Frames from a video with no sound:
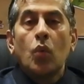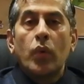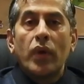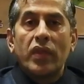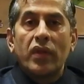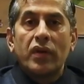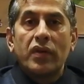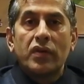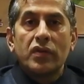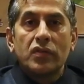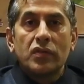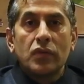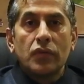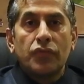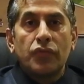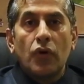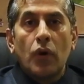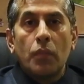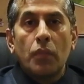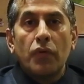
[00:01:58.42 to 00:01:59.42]
Whether it is in the
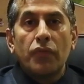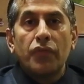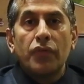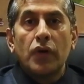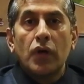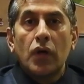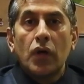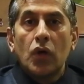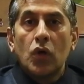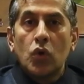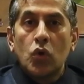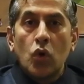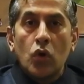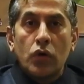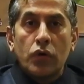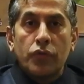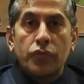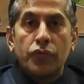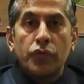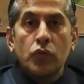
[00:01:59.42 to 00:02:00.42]
form of
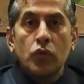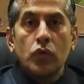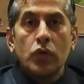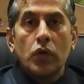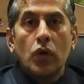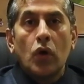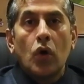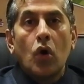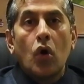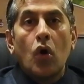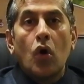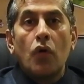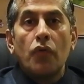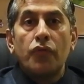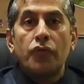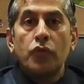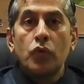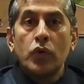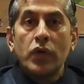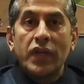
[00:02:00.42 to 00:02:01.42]
cooked food or
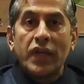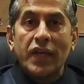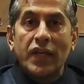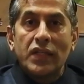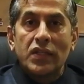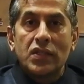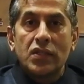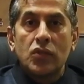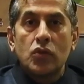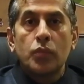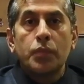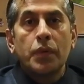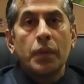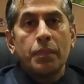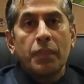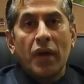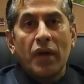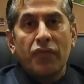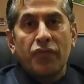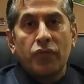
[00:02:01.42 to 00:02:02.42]
food kits to
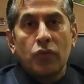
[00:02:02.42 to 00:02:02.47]
prepare